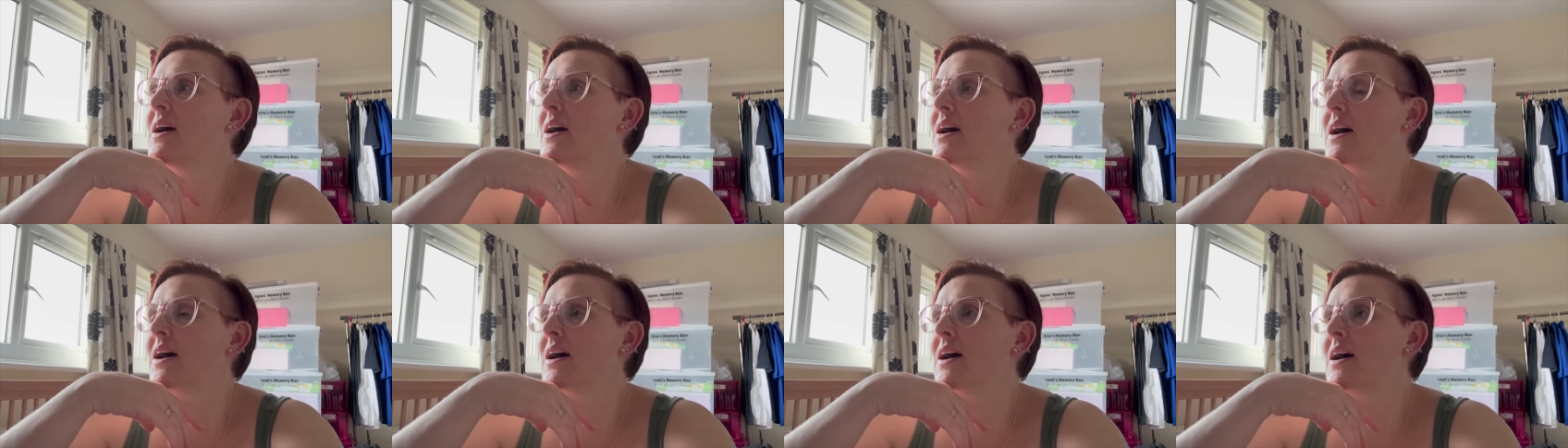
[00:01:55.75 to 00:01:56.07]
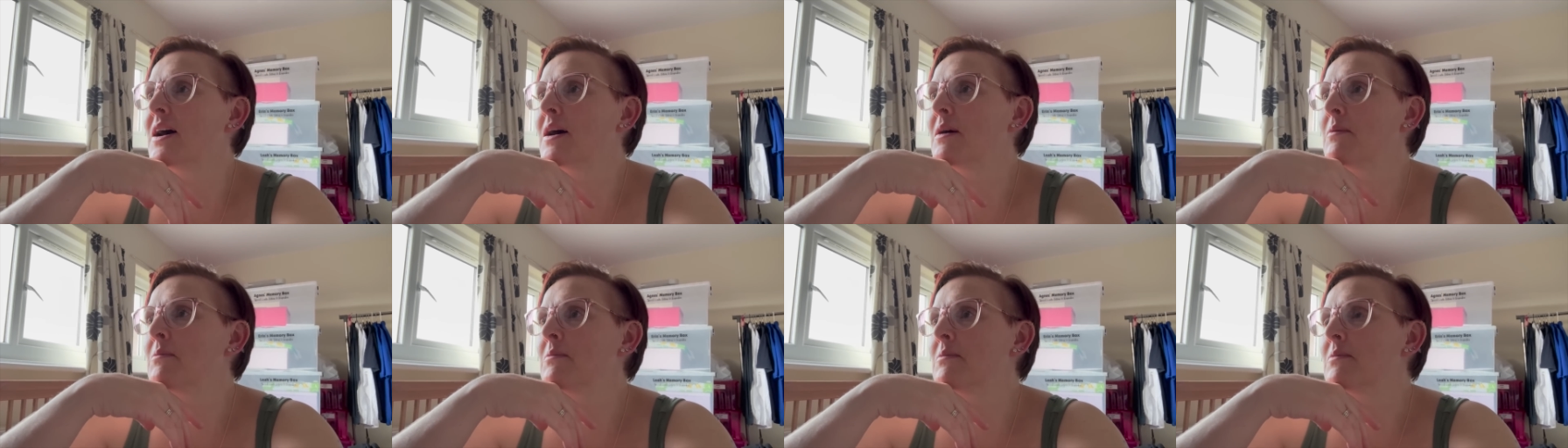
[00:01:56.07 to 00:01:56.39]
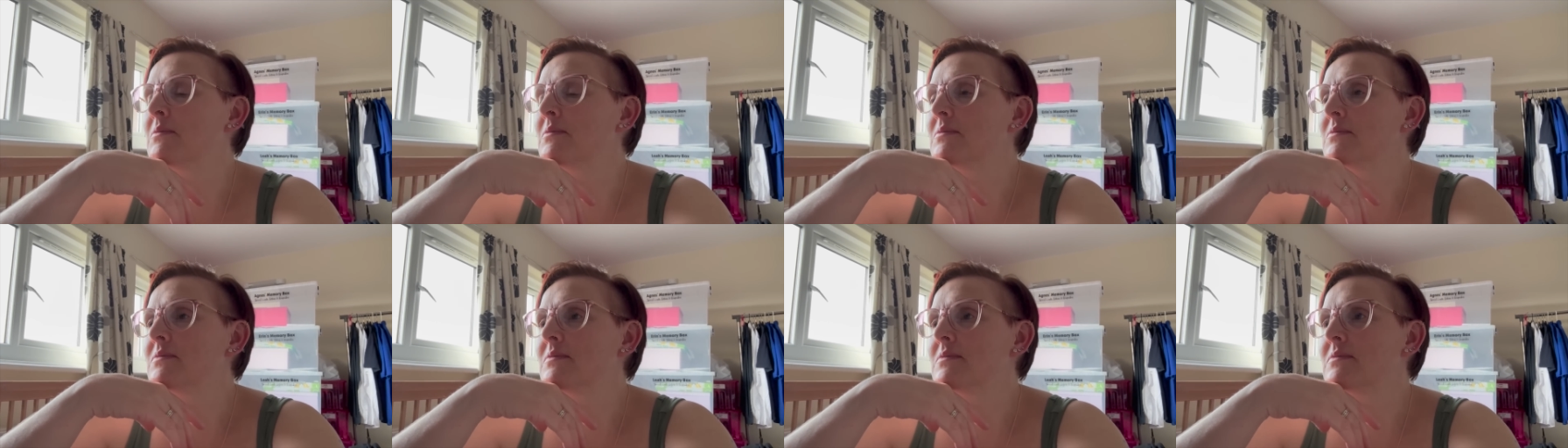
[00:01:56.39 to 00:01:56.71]

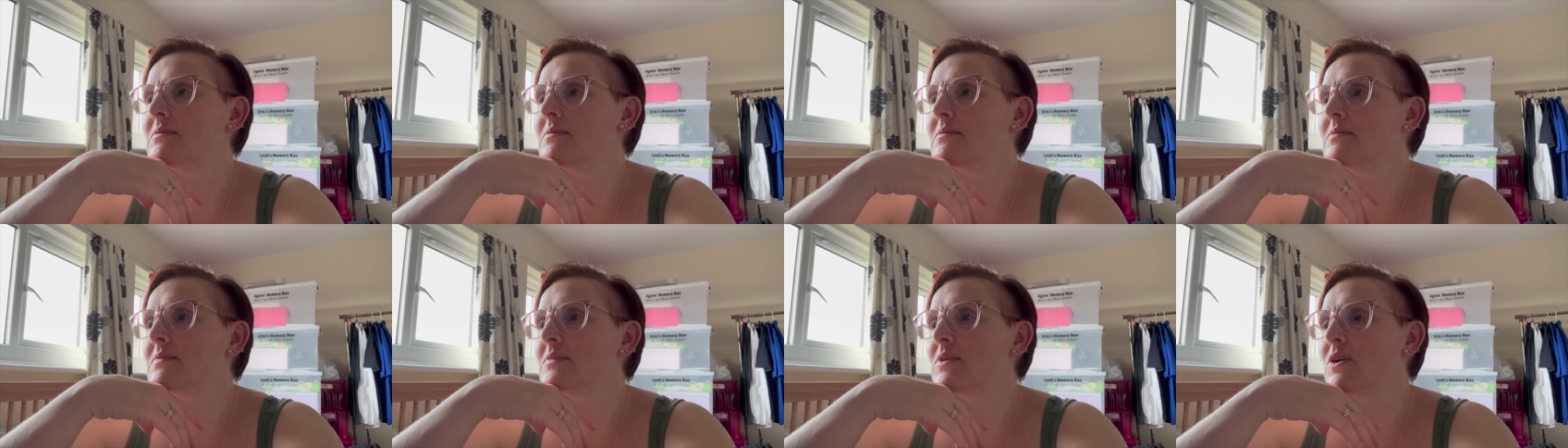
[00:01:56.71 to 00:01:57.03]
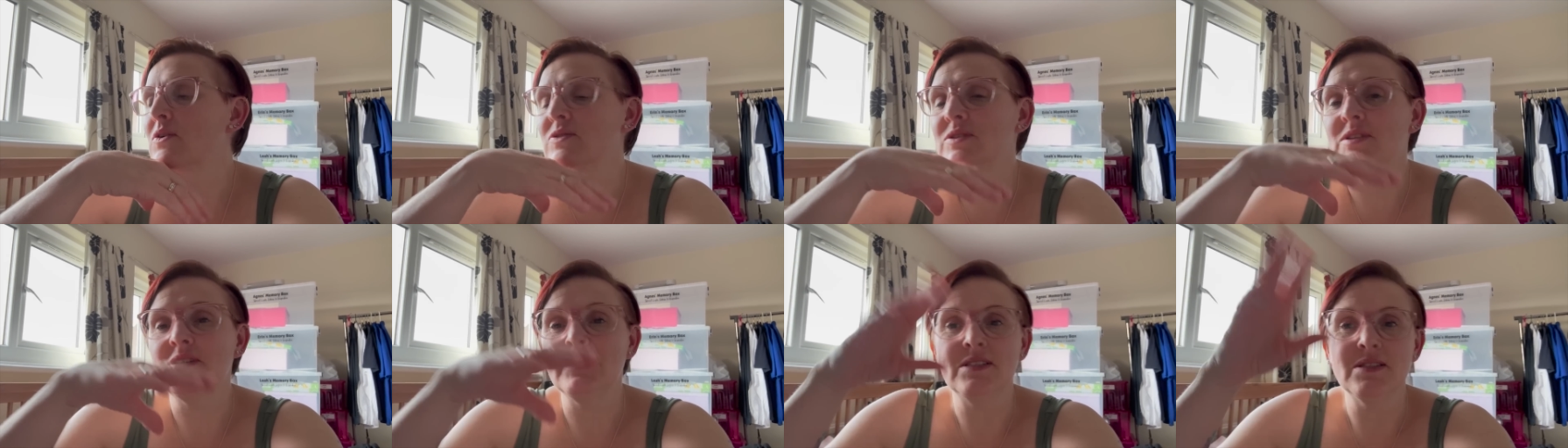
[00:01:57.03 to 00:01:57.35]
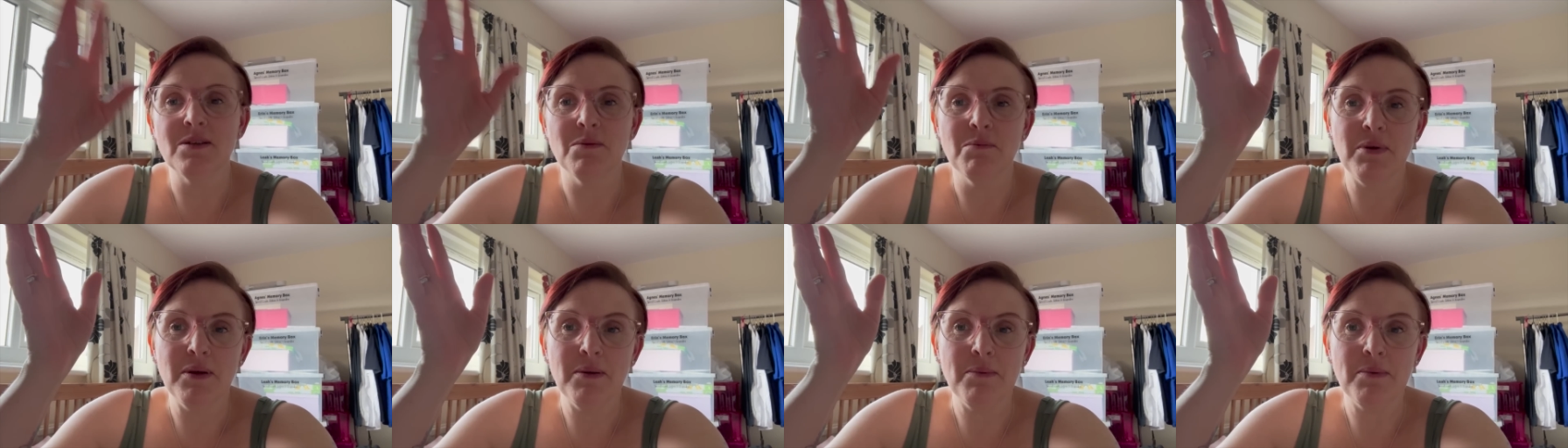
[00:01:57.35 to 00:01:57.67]
Um, obviously,
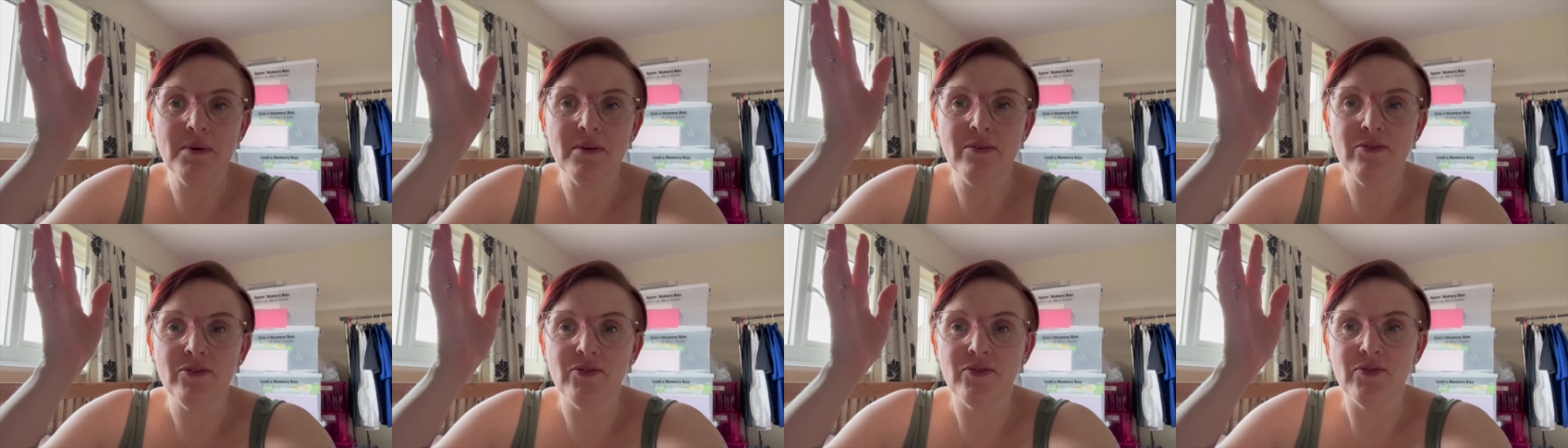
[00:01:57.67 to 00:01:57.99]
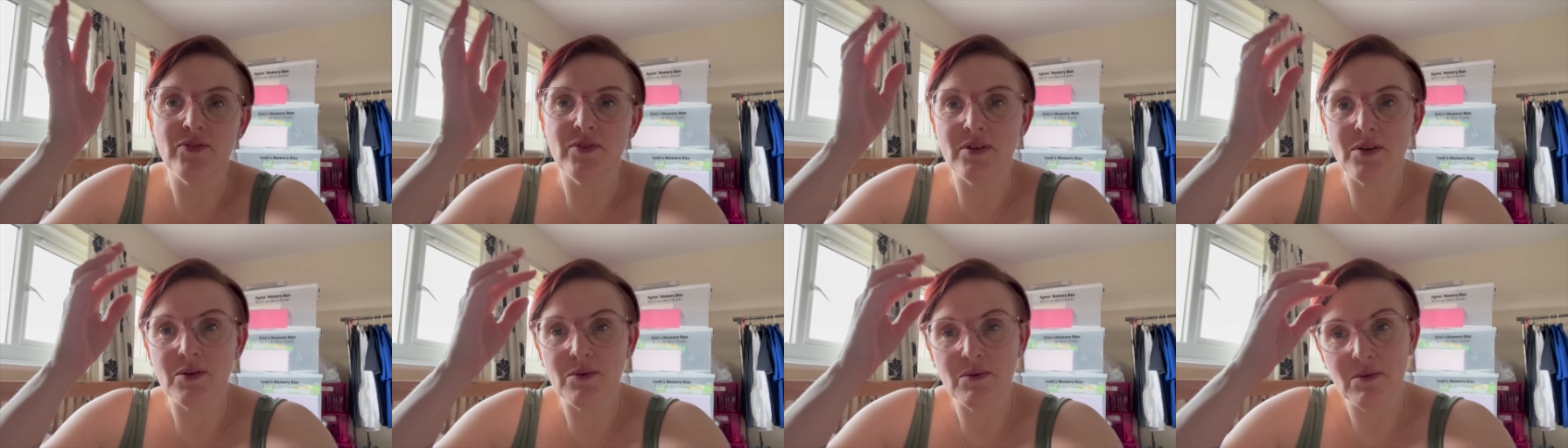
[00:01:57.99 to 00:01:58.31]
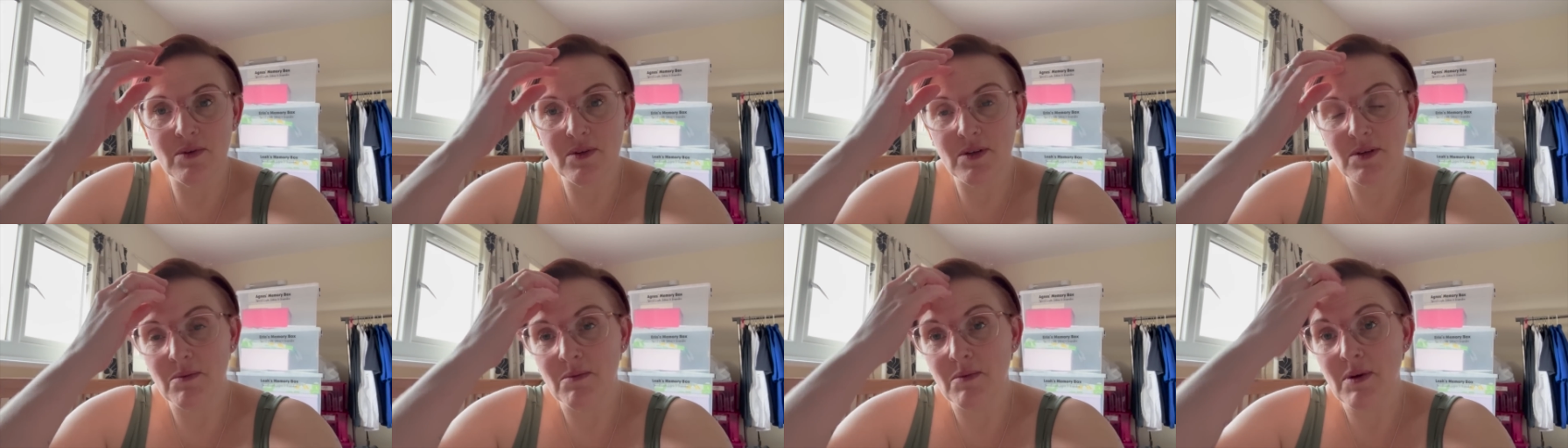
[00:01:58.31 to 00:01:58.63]
some people have
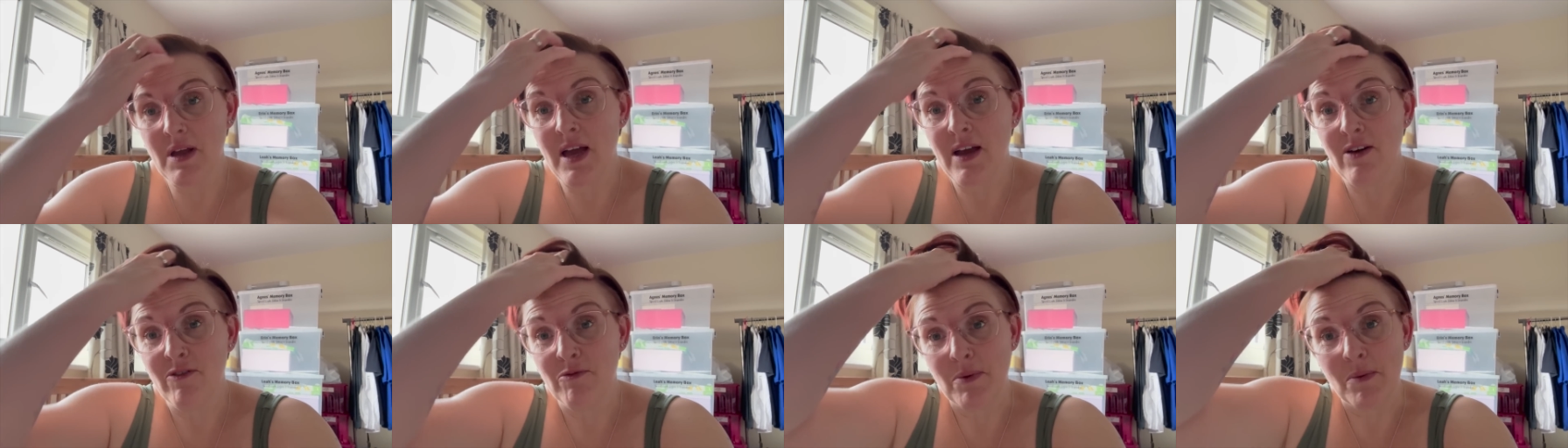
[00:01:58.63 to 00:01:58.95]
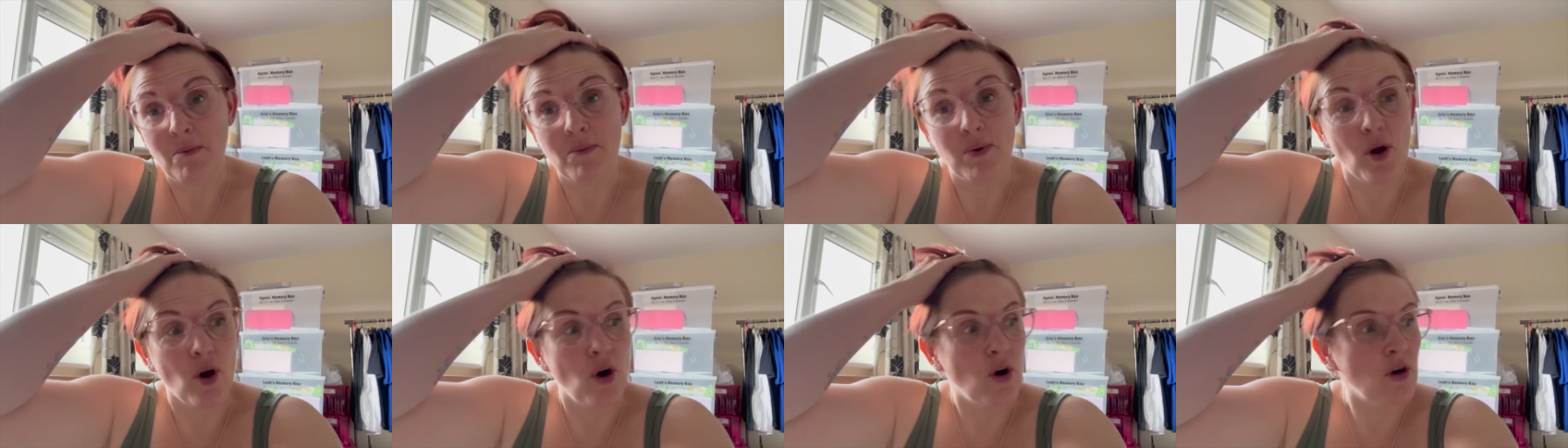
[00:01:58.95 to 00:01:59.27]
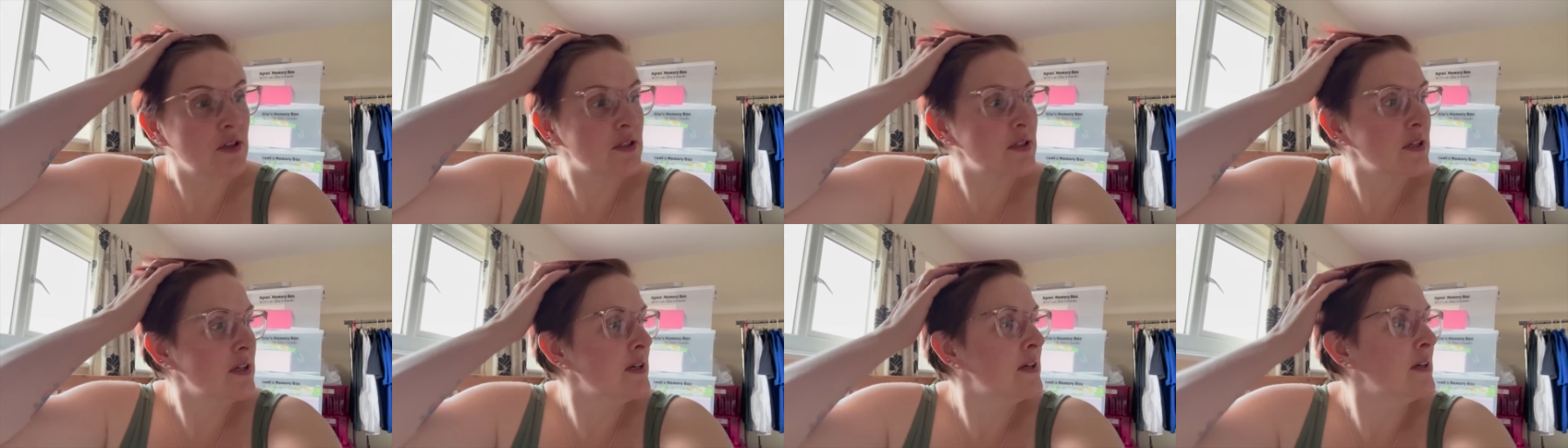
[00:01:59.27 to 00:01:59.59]
have been
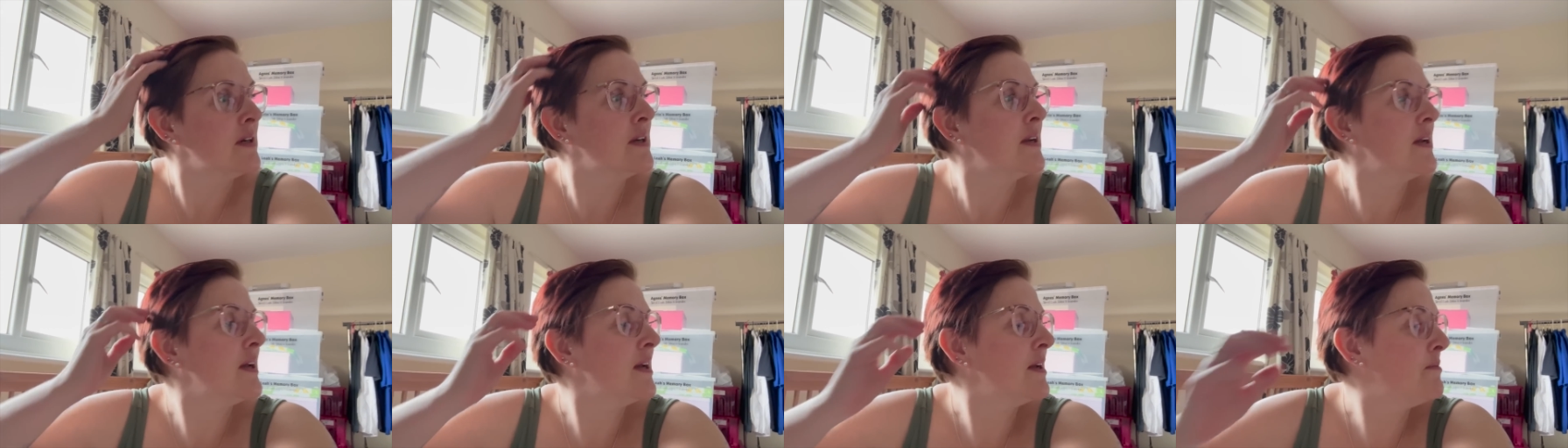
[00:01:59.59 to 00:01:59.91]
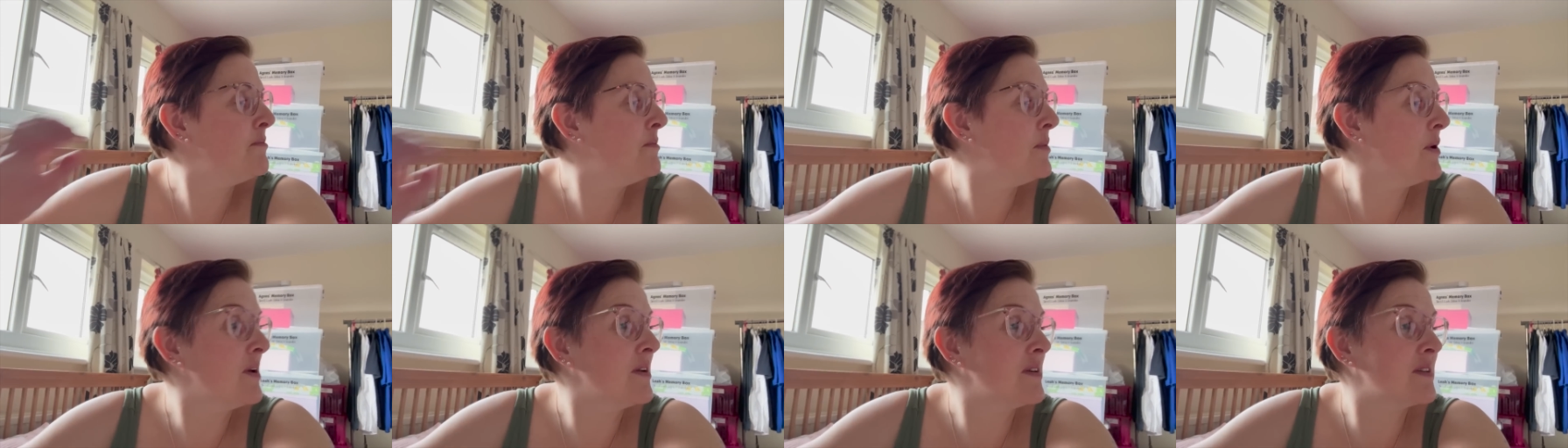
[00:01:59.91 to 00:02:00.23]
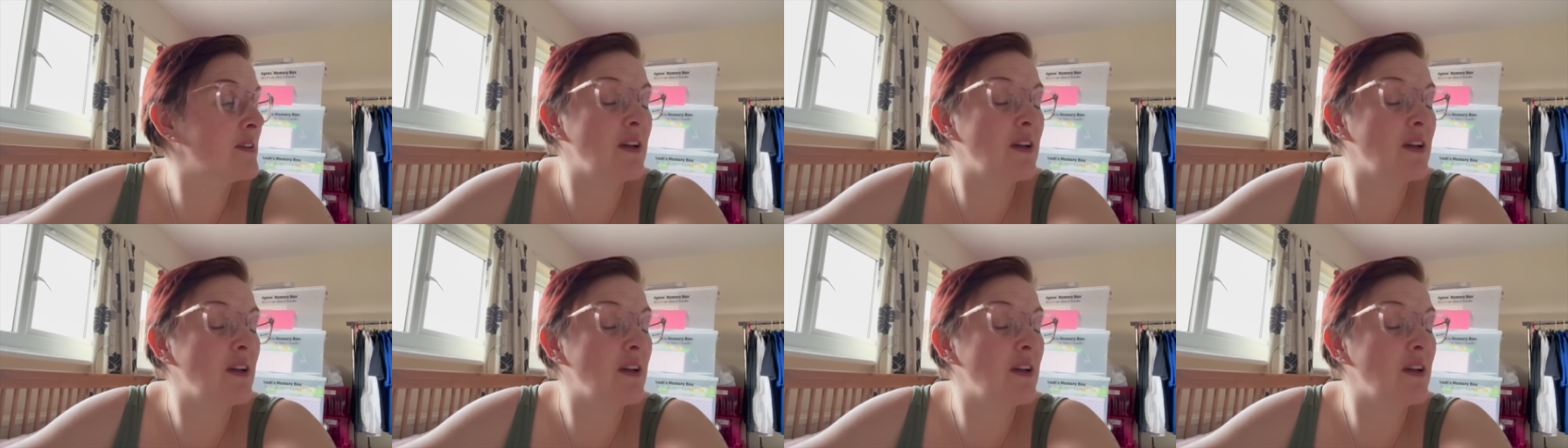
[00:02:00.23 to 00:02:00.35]
blocked, but